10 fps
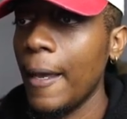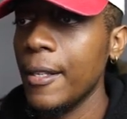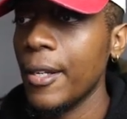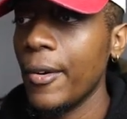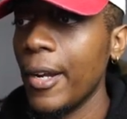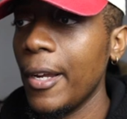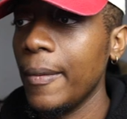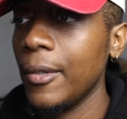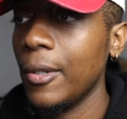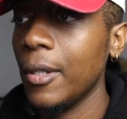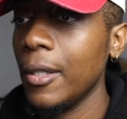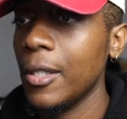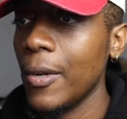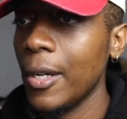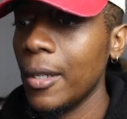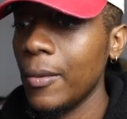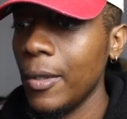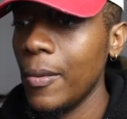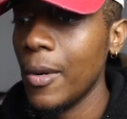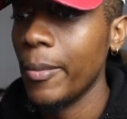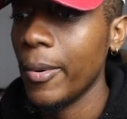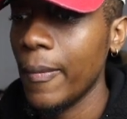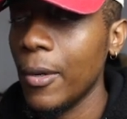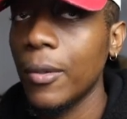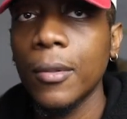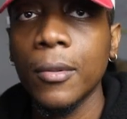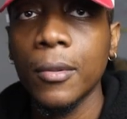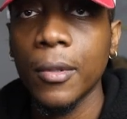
Instagram or Twitter when you want to promote